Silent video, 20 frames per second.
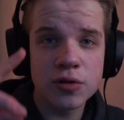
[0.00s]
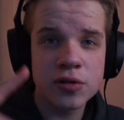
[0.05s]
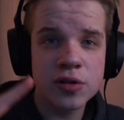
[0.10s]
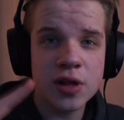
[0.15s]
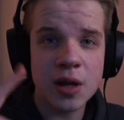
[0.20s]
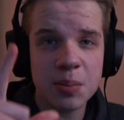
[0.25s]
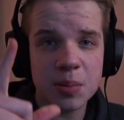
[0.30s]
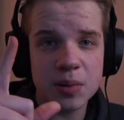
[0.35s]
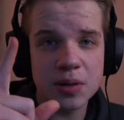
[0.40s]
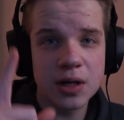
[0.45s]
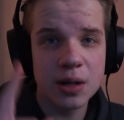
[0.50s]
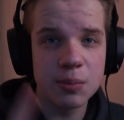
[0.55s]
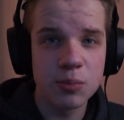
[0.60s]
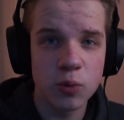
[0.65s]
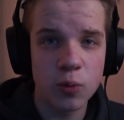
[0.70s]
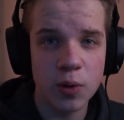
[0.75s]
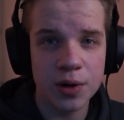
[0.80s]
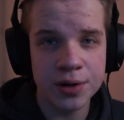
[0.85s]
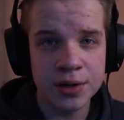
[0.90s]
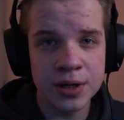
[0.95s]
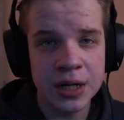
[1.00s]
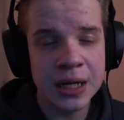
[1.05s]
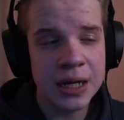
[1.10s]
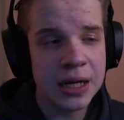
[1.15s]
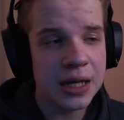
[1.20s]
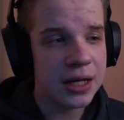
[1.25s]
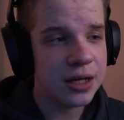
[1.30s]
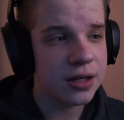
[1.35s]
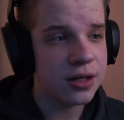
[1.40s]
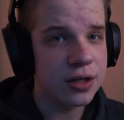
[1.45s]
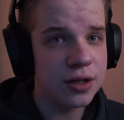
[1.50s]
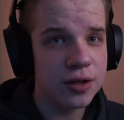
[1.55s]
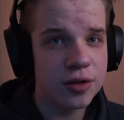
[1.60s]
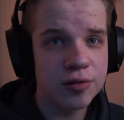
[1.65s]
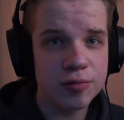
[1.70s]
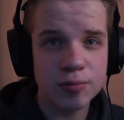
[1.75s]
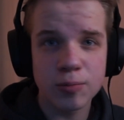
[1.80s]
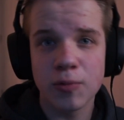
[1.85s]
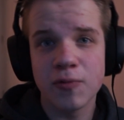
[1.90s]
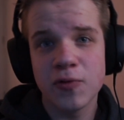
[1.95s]
step number one
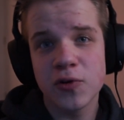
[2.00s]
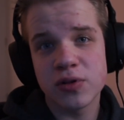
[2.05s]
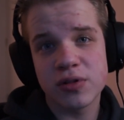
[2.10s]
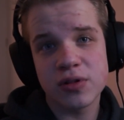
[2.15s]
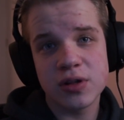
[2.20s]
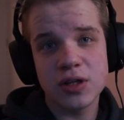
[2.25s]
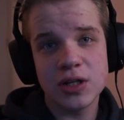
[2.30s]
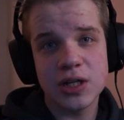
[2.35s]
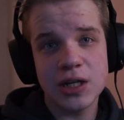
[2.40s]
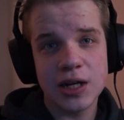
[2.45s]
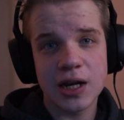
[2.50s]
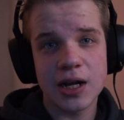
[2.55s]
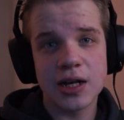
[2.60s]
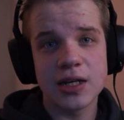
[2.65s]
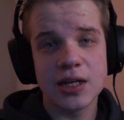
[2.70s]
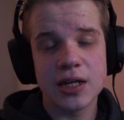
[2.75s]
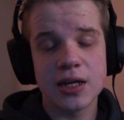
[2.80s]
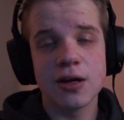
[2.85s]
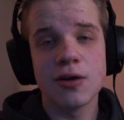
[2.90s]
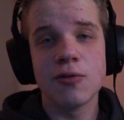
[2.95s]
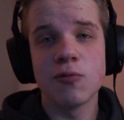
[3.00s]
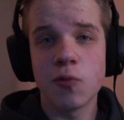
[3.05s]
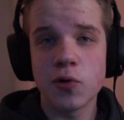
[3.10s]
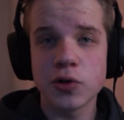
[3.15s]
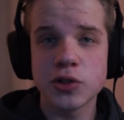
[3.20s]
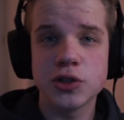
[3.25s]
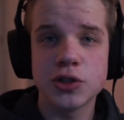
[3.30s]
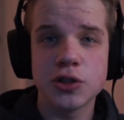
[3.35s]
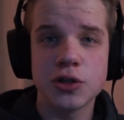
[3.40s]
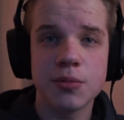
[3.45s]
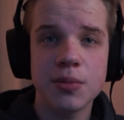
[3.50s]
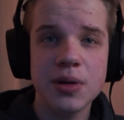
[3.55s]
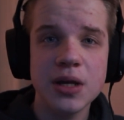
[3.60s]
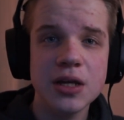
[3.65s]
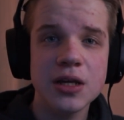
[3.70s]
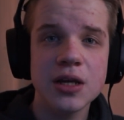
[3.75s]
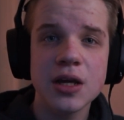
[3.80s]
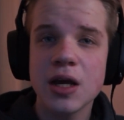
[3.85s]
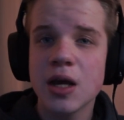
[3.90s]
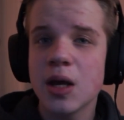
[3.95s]
is, well, first you need an idea of what you're going to
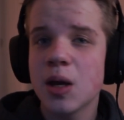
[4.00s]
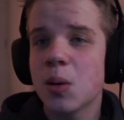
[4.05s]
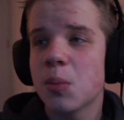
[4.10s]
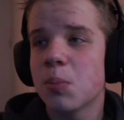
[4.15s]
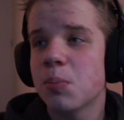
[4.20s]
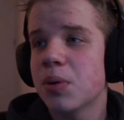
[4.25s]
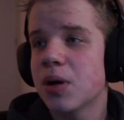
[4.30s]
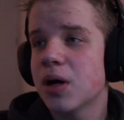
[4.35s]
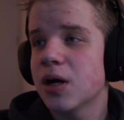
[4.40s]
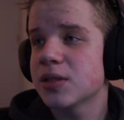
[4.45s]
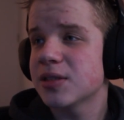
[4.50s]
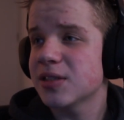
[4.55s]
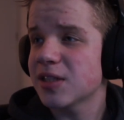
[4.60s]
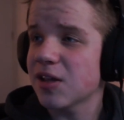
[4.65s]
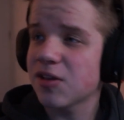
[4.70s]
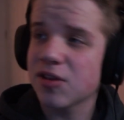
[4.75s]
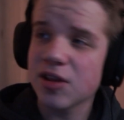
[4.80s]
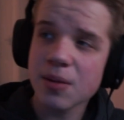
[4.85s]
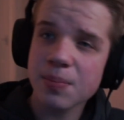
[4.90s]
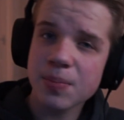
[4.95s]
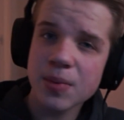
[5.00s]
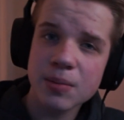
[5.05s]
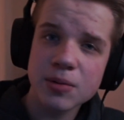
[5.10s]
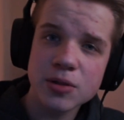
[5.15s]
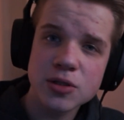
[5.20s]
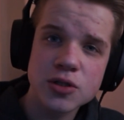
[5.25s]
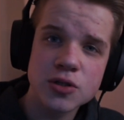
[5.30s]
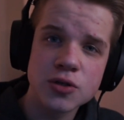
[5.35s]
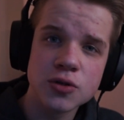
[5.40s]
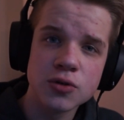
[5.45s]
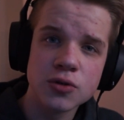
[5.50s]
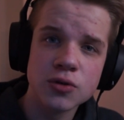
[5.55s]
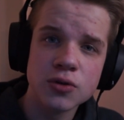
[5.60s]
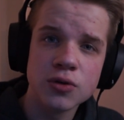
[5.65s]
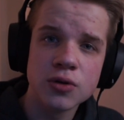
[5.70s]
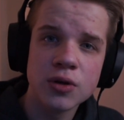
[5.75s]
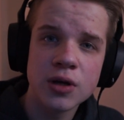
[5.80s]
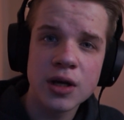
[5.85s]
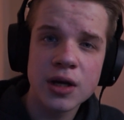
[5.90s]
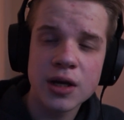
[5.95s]
make, but step number two
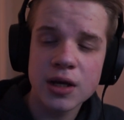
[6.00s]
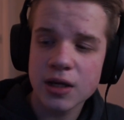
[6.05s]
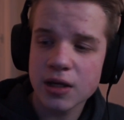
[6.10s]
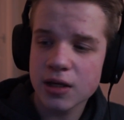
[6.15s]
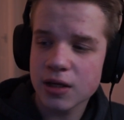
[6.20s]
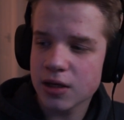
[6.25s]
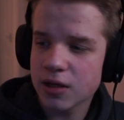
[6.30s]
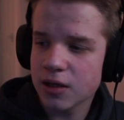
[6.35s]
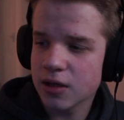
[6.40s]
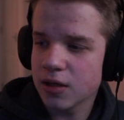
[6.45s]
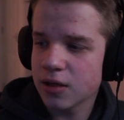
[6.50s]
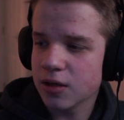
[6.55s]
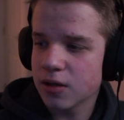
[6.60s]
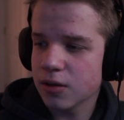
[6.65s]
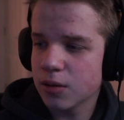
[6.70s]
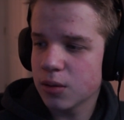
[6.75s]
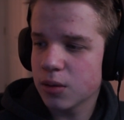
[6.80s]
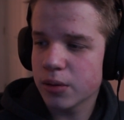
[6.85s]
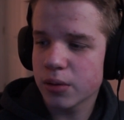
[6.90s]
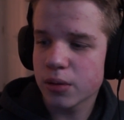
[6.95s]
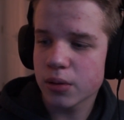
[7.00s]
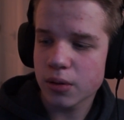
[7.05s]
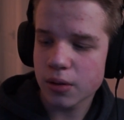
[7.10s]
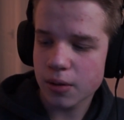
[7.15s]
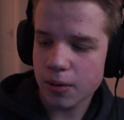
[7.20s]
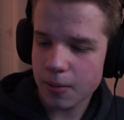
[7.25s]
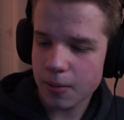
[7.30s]
is,